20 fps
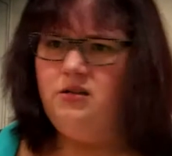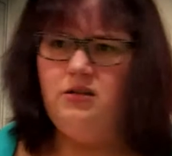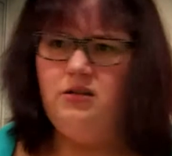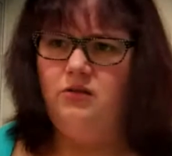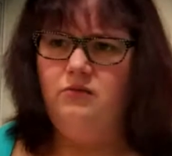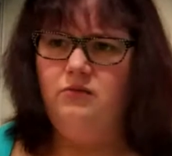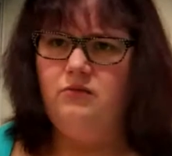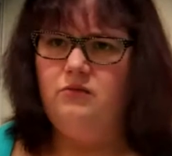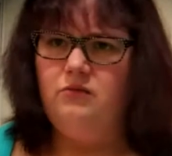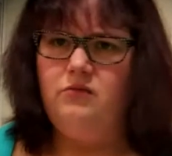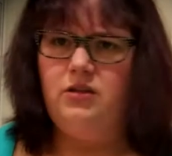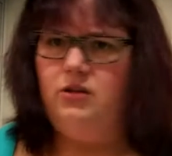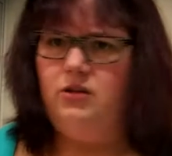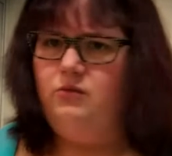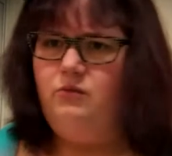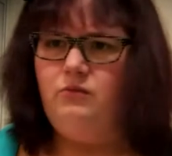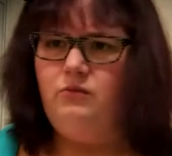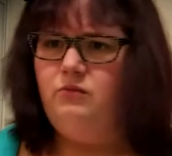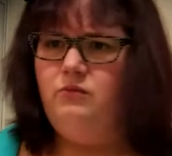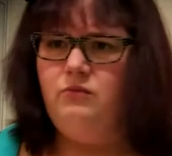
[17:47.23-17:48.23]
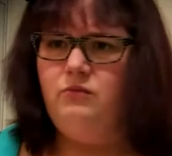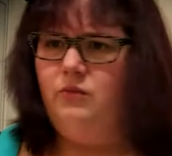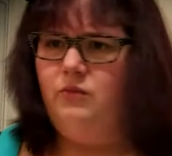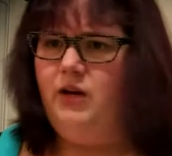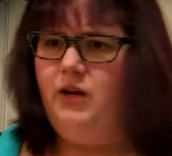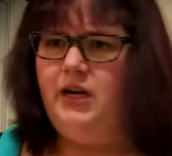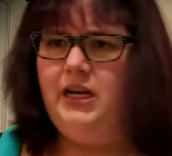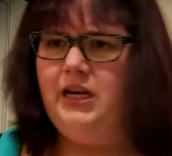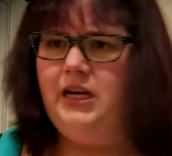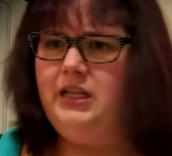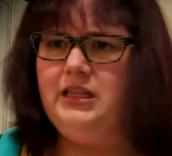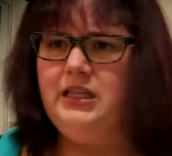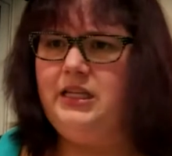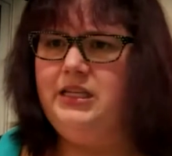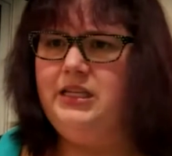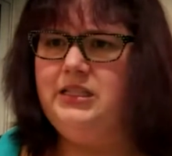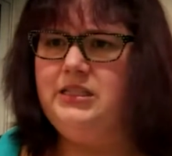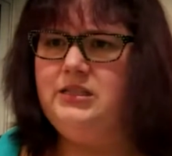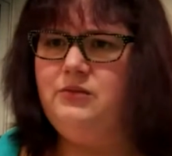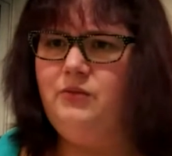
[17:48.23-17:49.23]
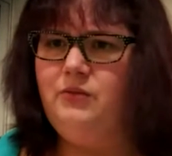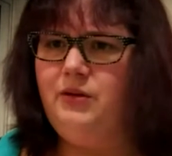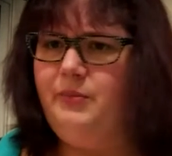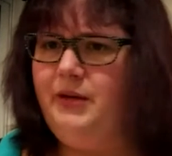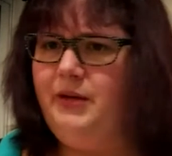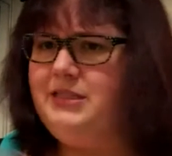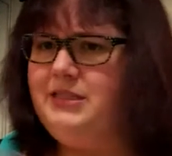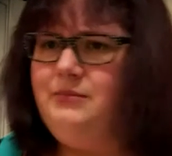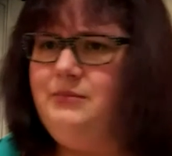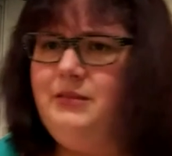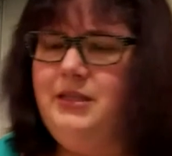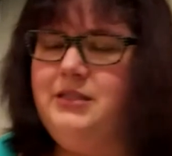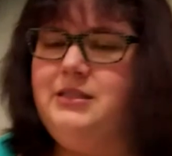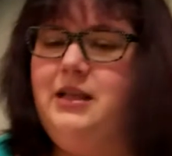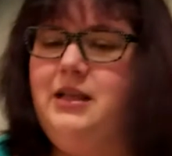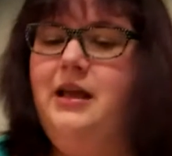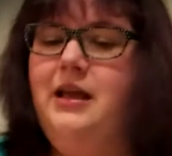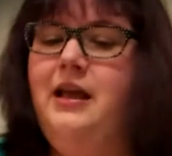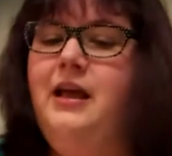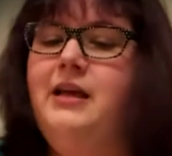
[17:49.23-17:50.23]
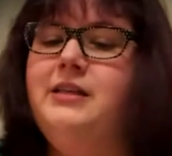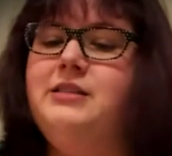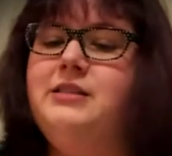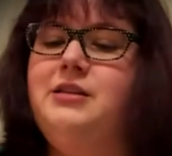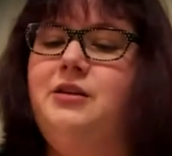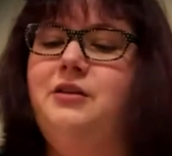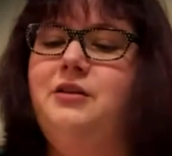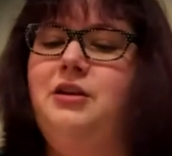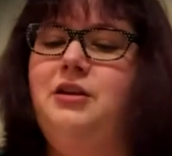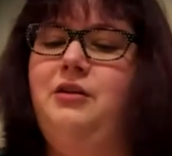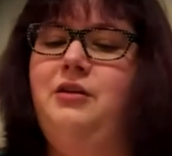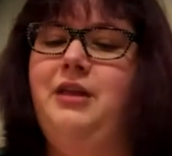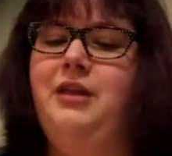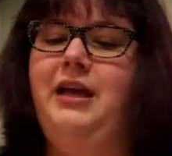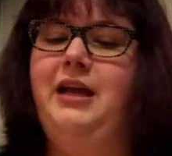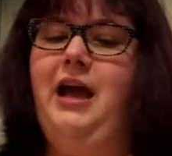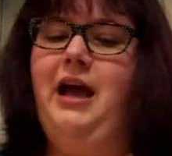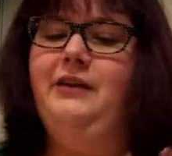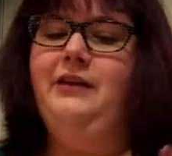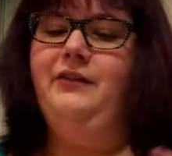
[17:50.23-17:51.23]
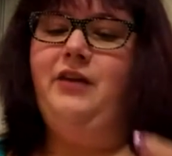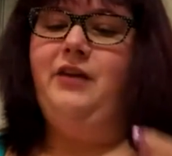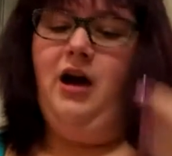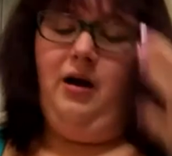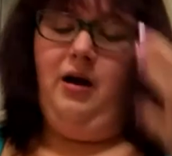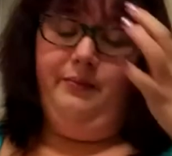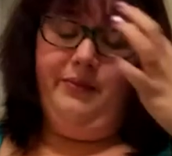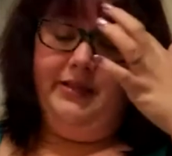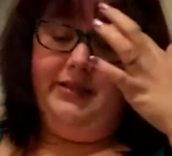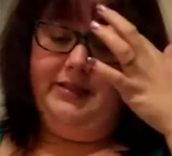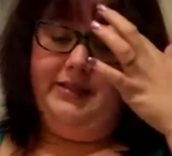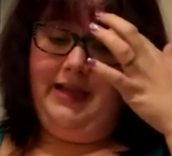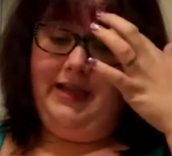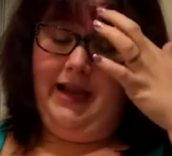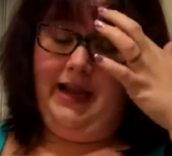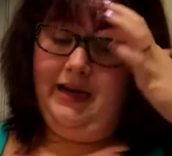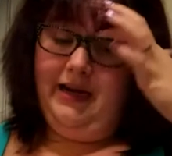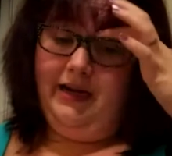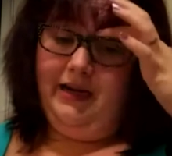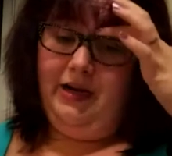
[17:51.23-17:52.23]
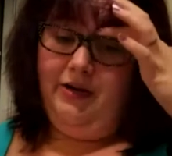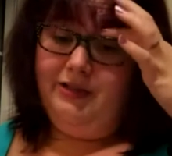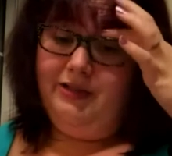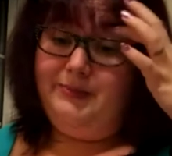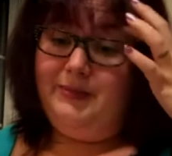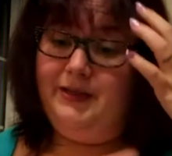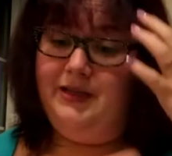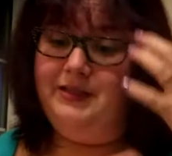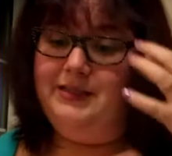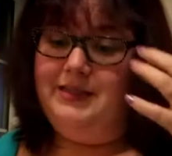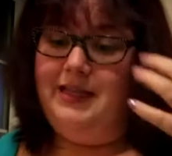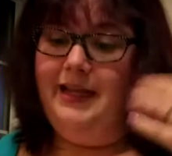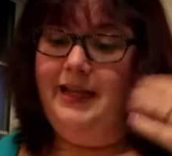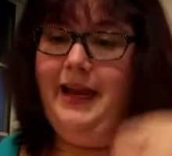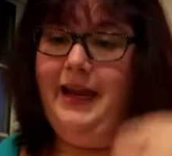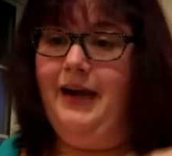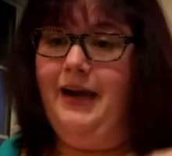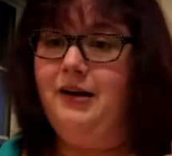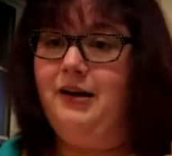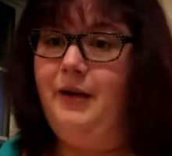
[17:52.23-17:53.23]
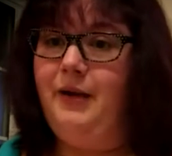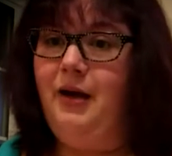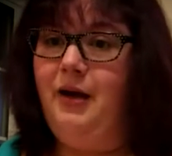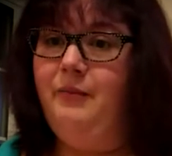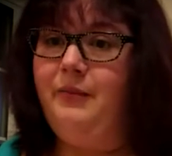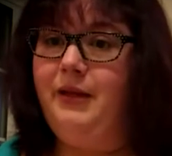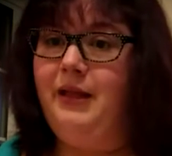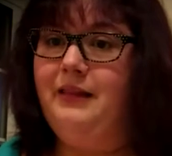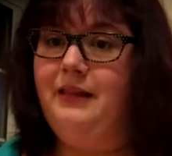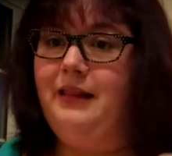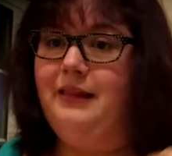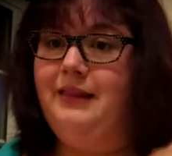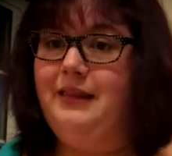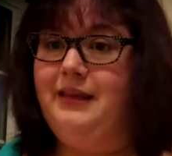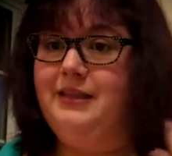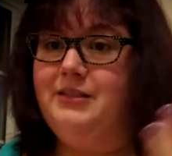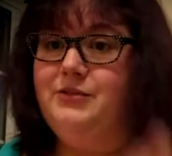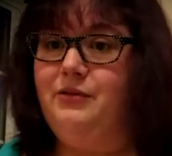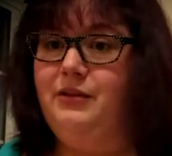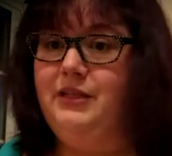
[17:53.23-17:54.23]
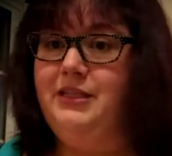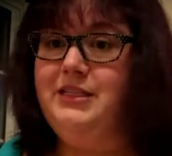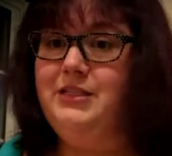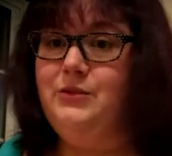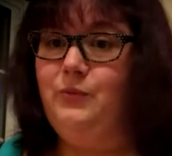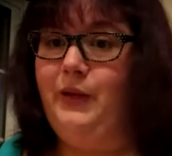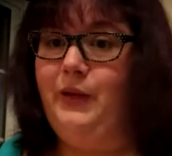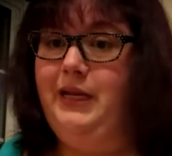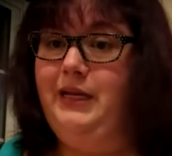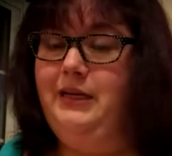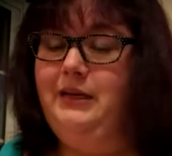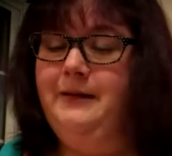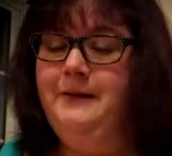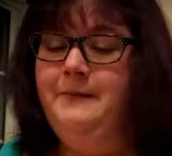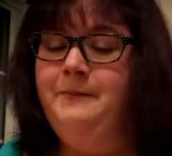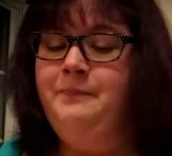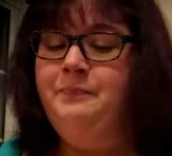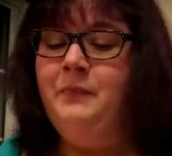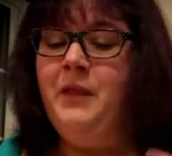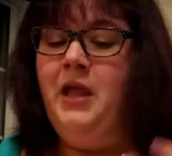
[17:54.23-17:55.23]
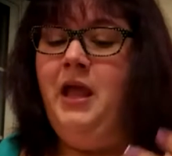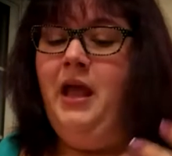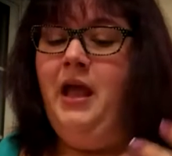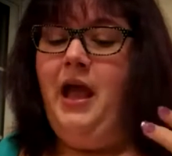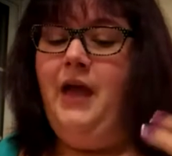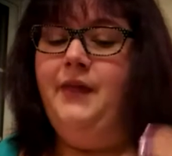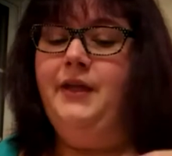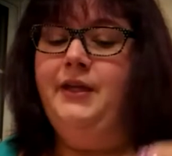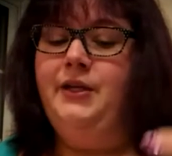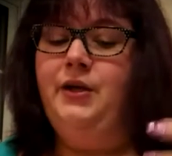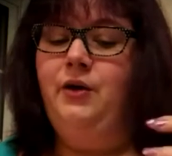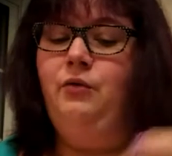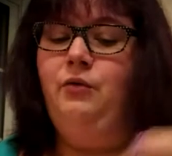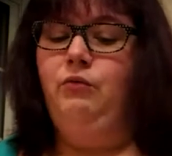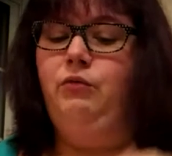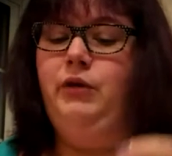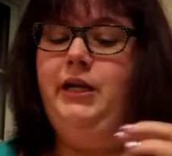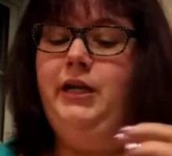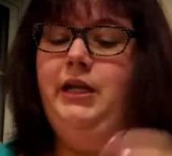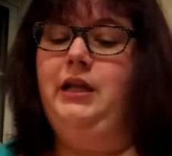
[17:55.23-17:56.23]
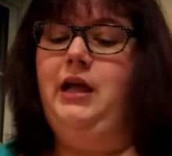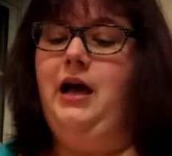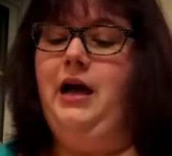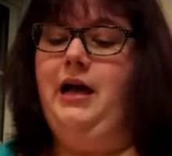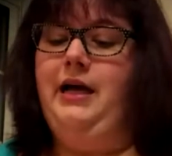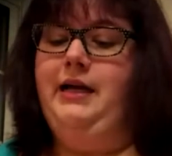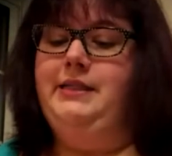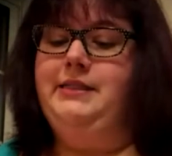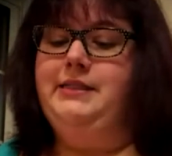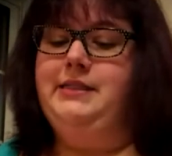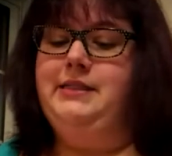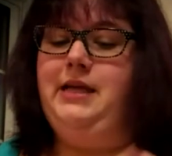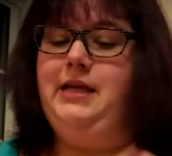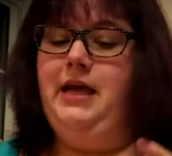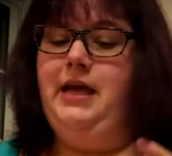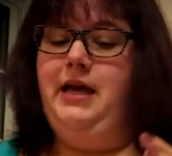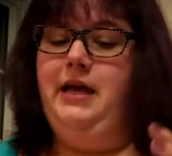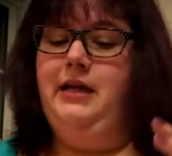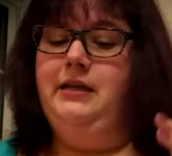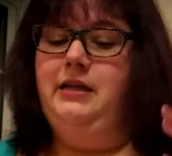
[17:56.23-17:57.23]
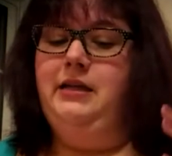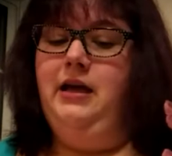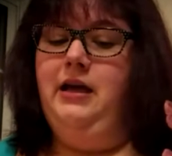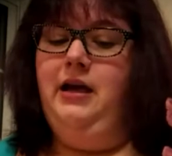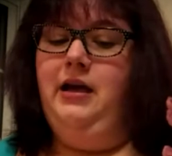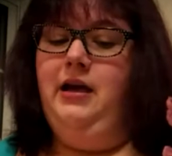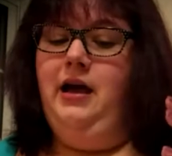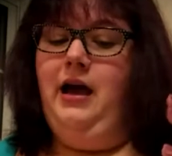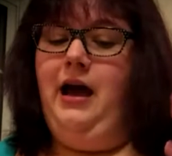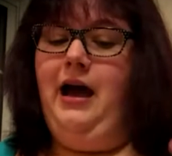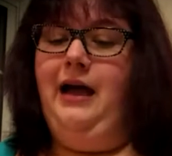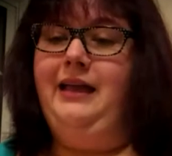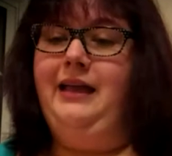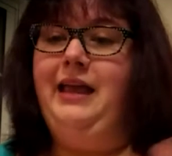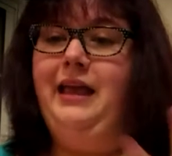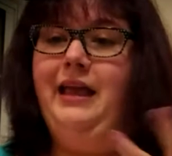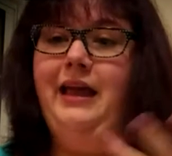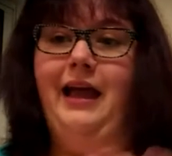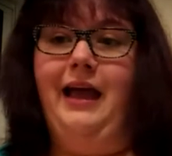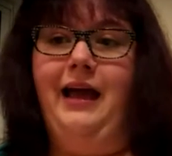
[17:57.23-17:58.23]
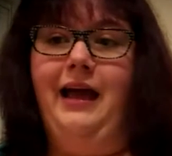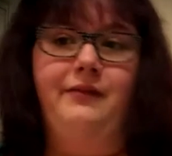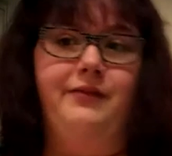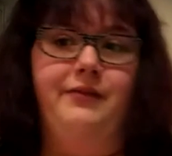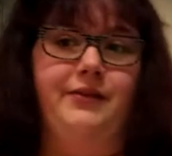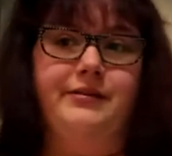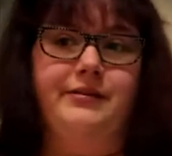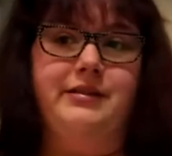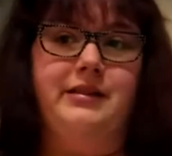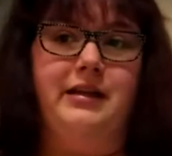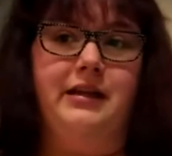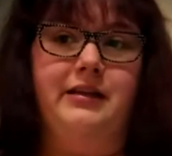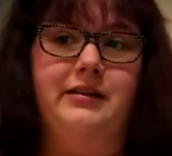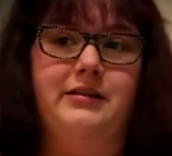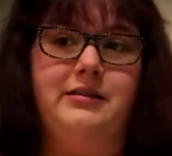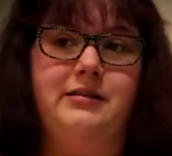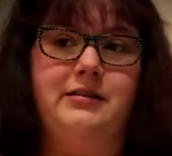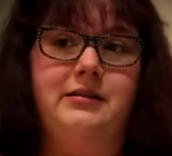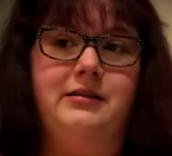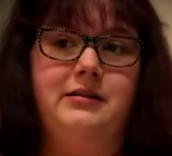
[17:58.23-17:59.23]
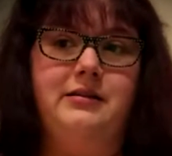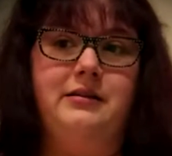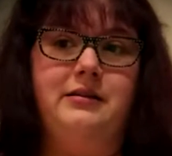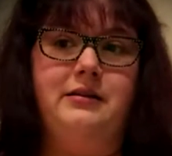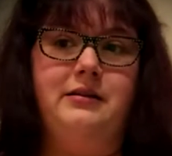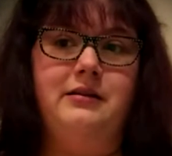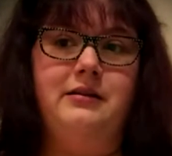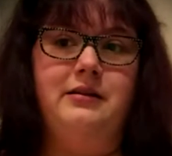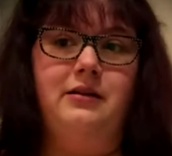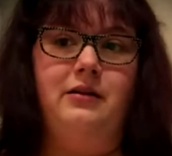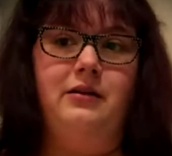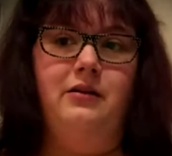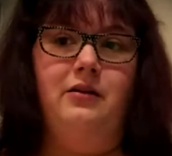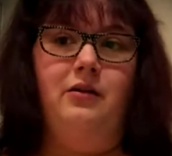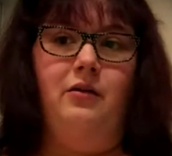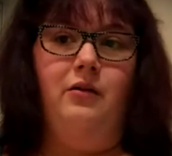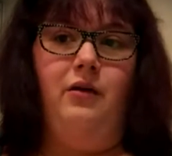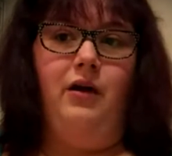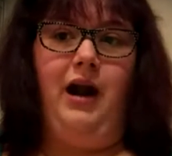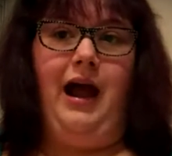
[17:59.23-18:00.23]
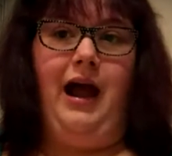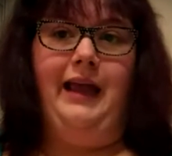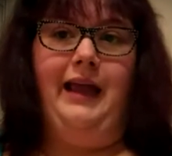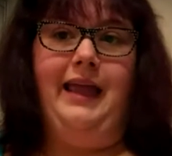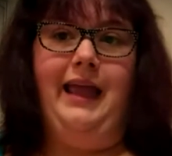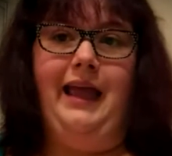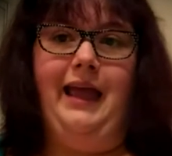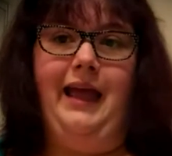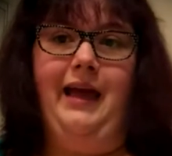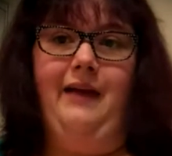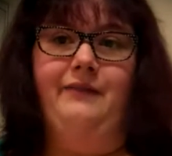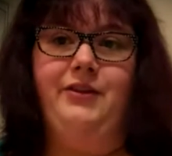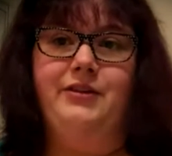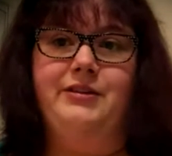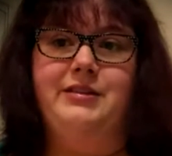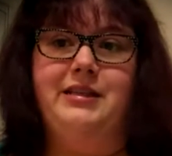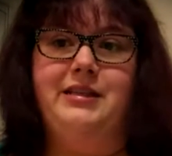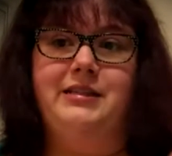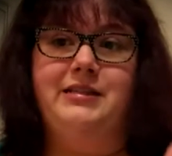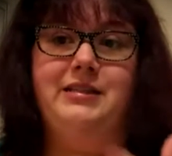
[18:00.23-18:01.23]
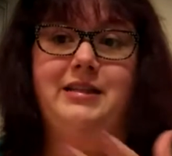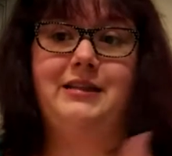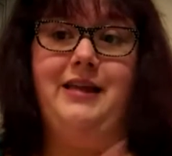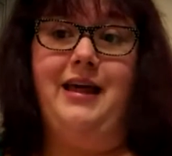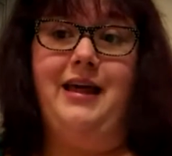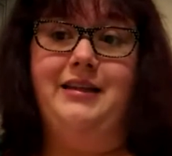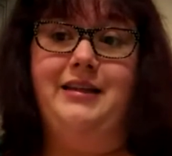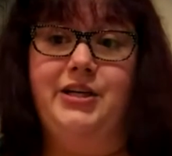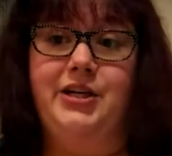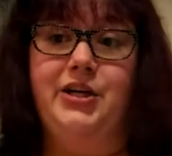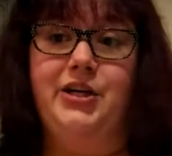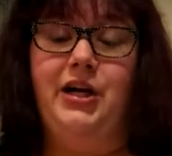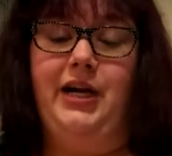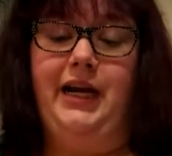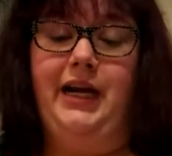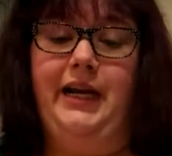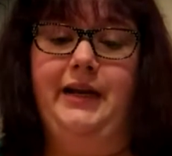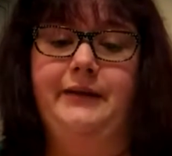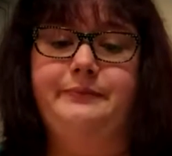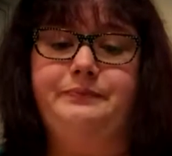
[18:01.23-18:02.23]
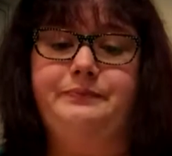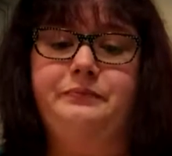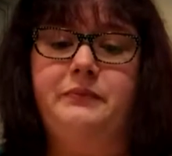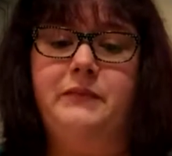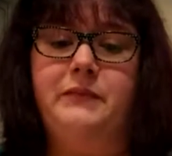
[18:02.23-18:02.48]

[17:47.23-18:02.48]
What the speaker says: you don't want any of this? What about some of this? So, you know, they kind of compensate. And I know it's because they care about me and they think it's really sweet. And they don't realize that I can't have those things. Or I can't have those things to that degree.